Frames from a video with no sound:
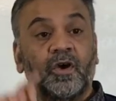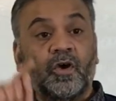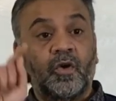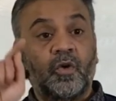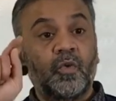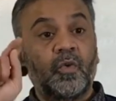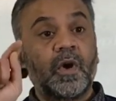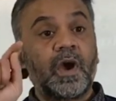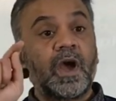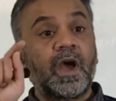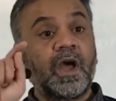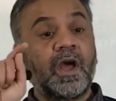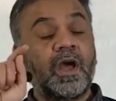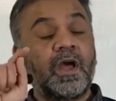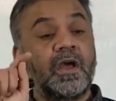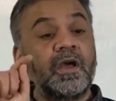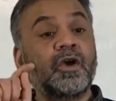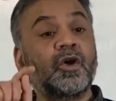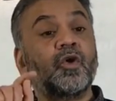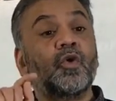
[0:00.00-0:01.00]
Huwa,
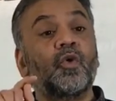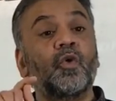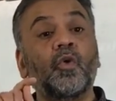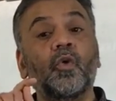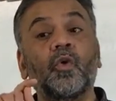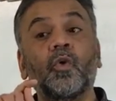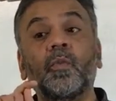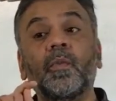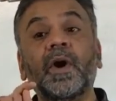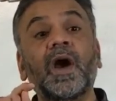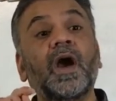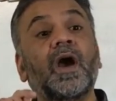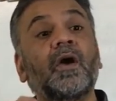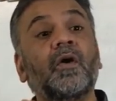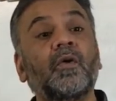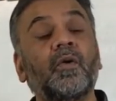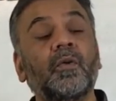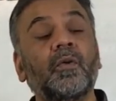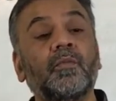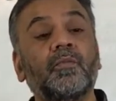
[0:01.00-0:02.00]
huma,
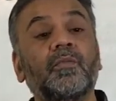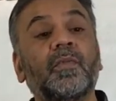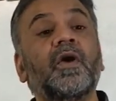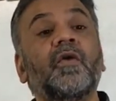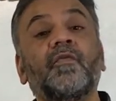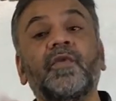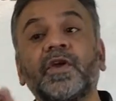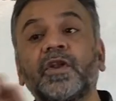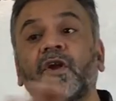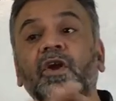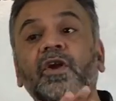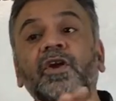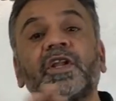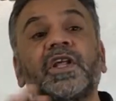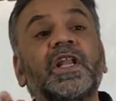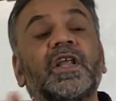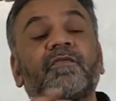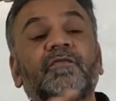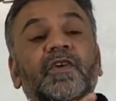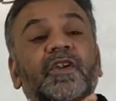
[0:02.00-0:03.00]
hum. We are not
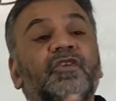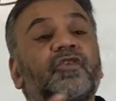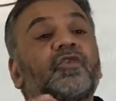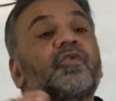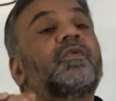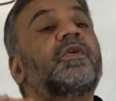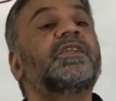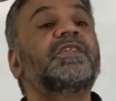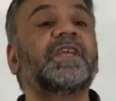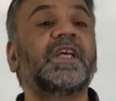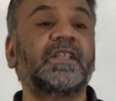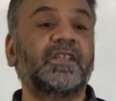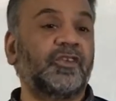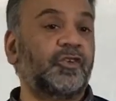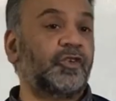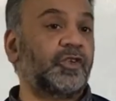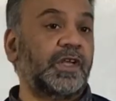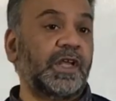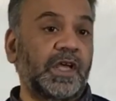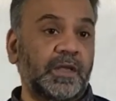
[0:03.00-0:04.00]
dealing with duals at
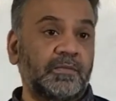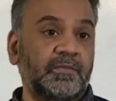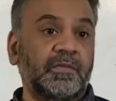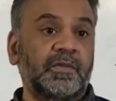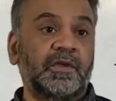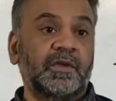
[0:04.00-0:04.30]
this time.